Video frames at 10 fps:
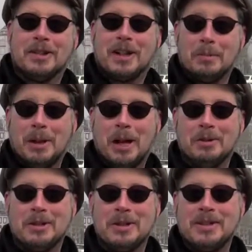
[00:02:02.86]
a couple
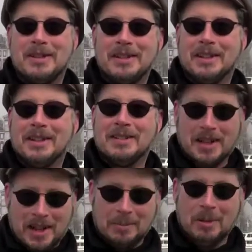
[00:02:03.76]
hours, did
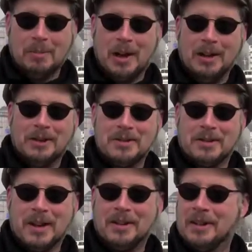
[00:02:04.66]
a couple of miles
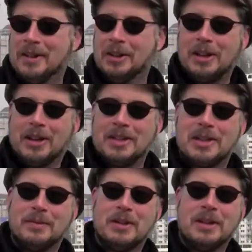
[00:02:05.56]
around here looking at
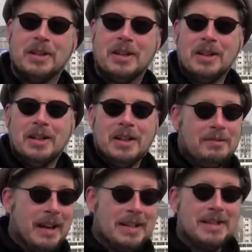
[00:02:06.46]
some of the
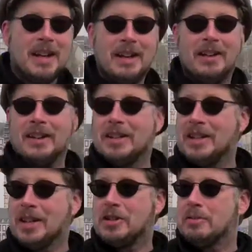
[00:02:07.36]
fascinating
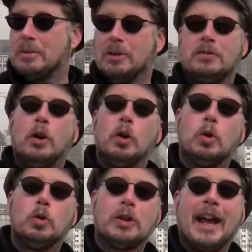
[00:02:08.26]
architecture, both
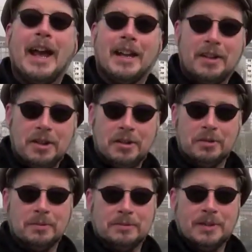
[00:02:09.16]
old and
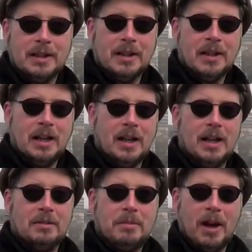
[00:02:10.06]
new.
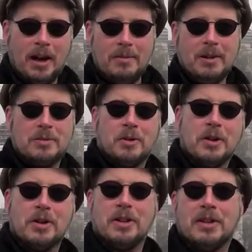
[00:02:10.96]
Behind me is one
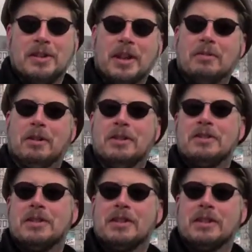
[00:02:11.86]
of the neat
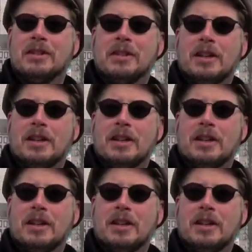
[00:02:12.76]
ones, is a